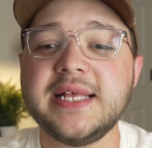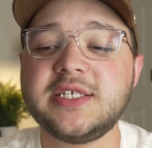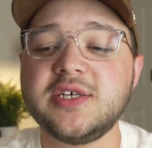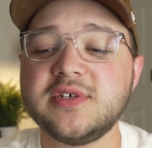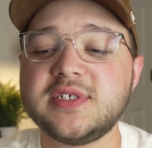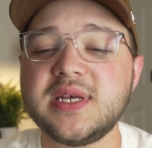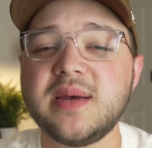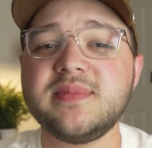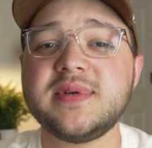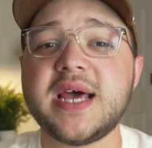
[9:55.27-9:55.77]
so
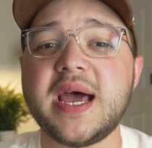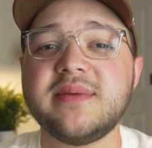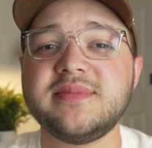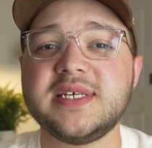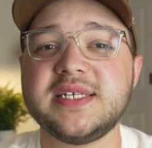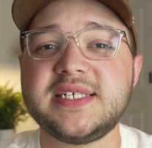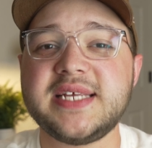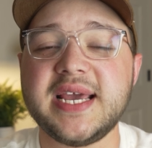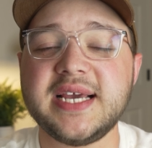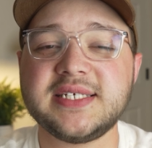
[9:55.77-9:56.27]
sometimes
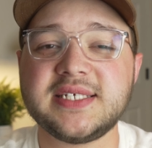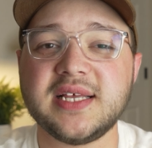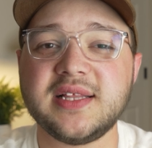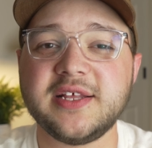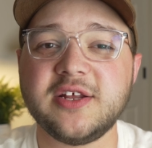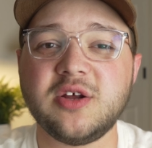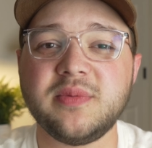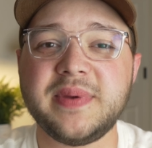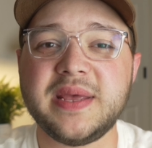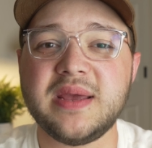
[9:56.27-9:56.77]
it takes a
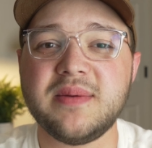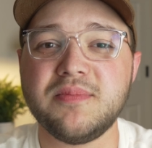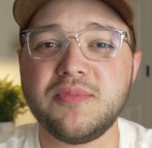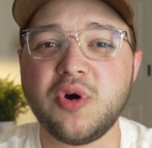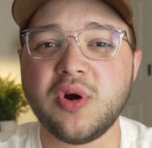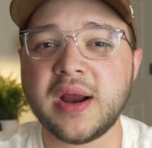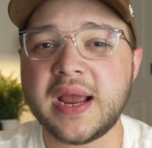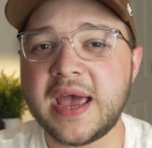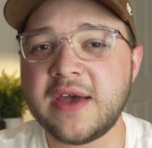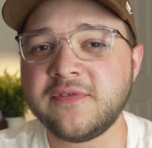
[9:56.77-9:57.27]
little bit
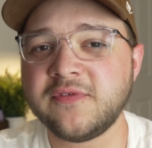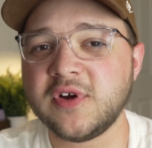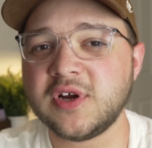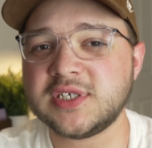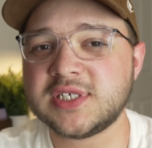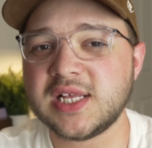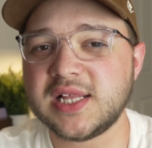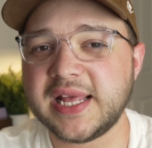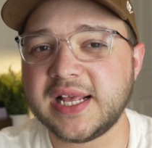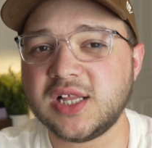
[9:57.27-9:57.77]
more effort
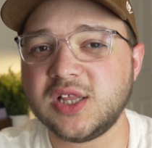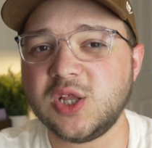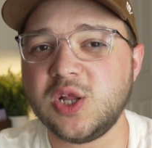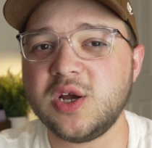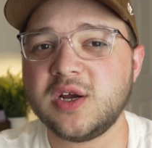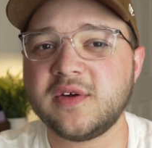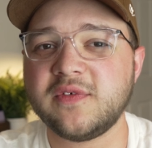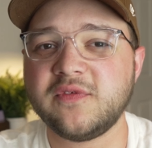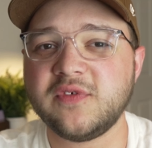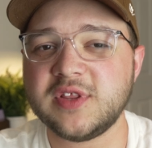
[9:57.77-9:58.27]
to like
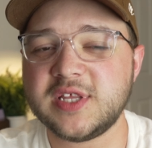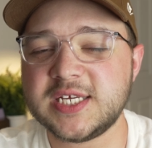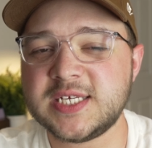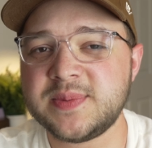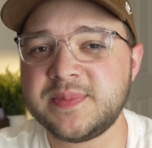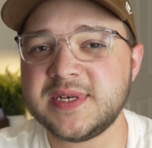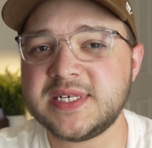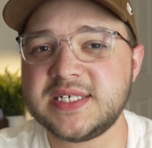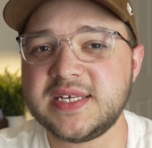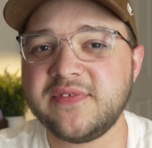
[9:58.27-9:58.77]
look for the
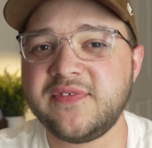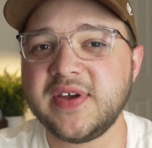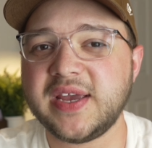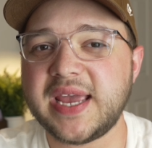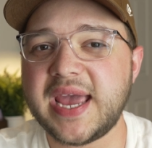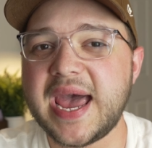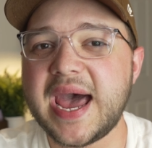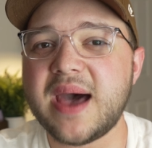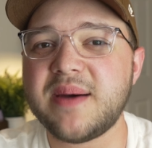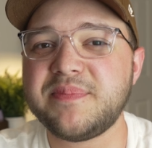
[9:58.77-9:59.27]
specific
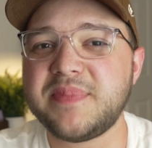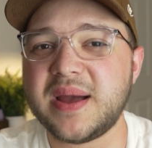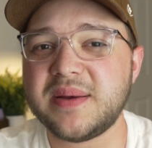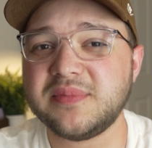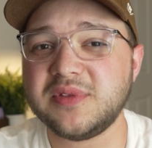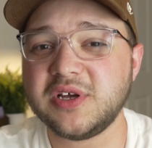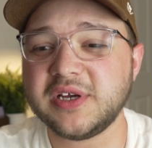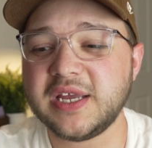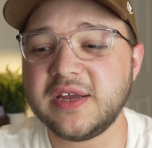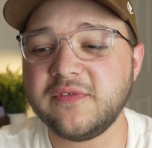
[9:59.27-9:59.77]
app
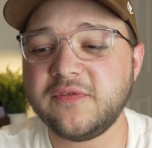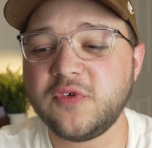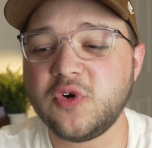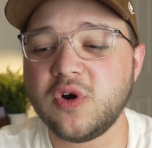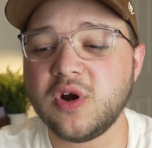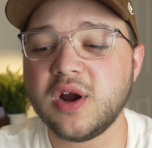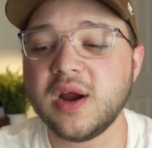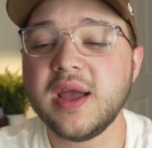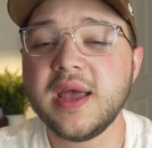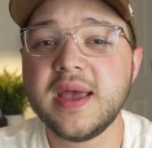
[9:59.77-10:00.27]
I'm looking
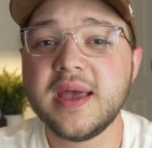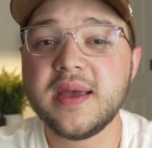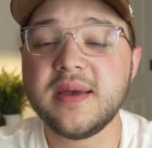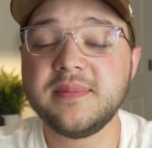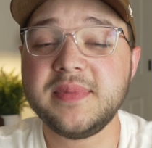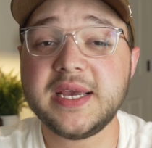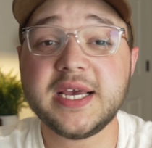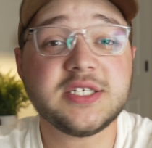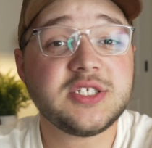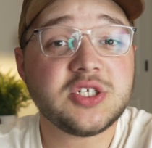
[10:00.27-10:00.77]
for
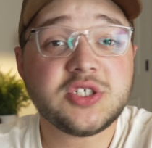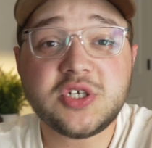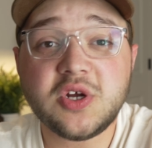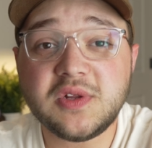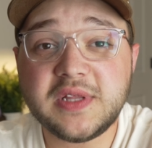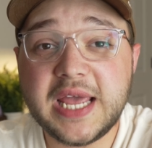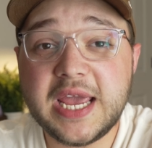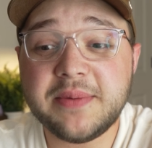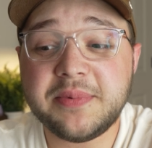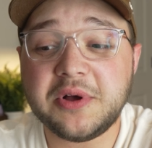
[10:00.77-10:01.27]
because there's no
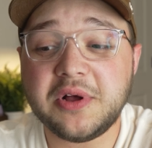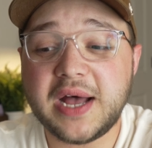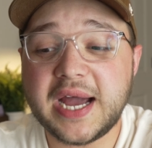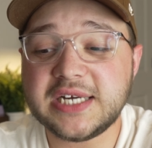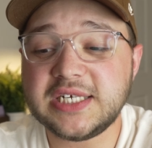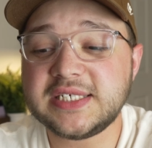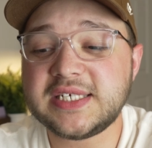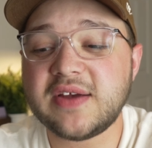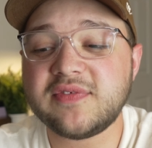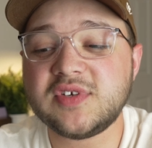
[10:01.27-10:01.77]
label. I
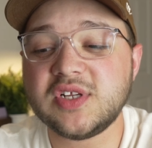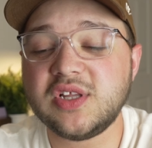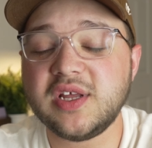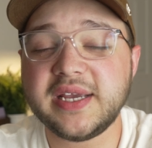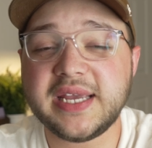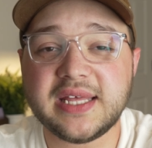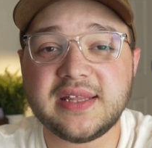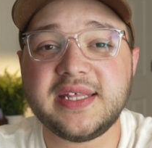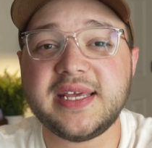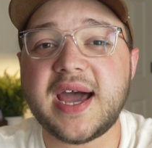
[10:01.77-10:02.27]
just have to
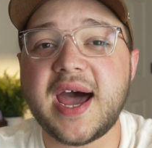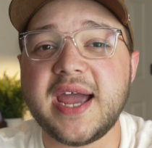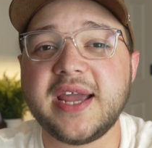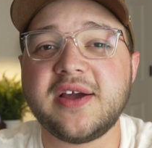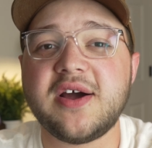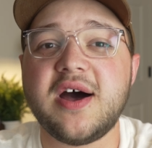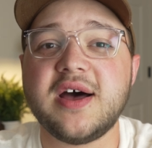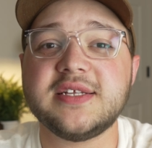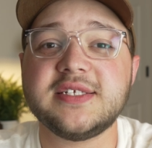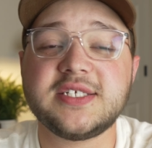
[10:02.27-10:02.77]
look at the
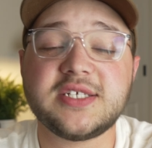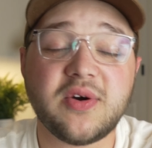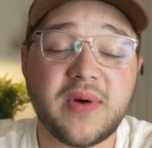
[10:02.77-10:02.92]
icons. So